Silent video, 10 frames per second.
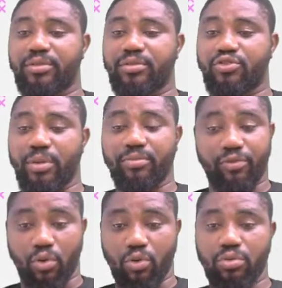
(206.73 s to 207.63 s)
stream
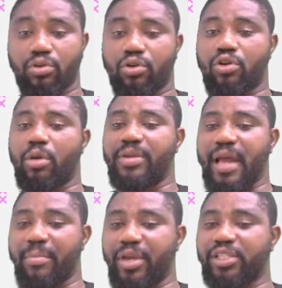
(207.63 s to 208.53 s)
flow, crop
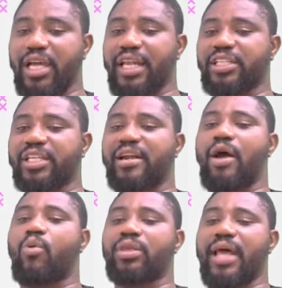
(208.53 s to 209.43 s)
damage, and a
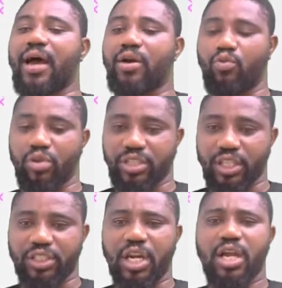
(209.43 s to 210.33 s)
general water
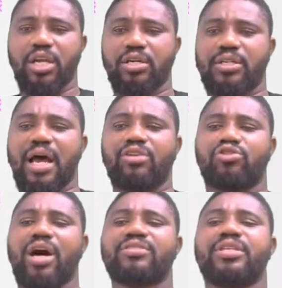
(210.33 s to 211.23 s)
wastage. Now,
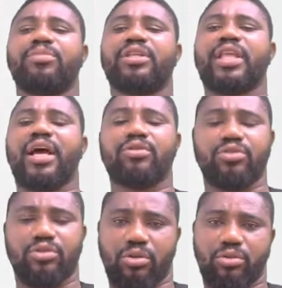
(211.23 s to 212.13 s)
drought simply
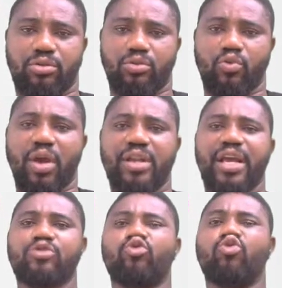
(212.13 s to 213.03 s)
tells us when
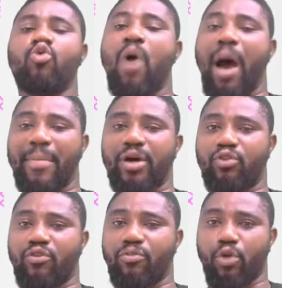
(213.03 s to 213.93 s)
there is low
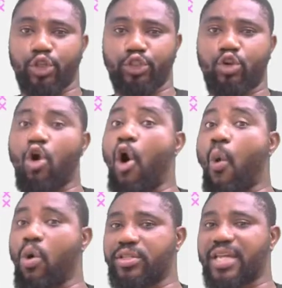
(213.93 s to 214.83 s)
amount of moisture or
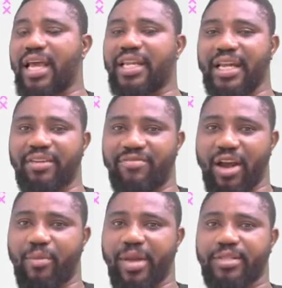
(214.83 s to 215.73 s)
water in an
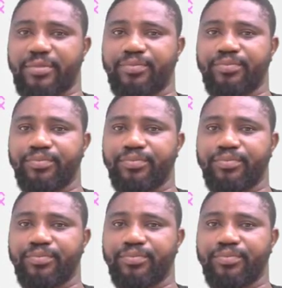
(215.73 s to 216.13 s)
environment.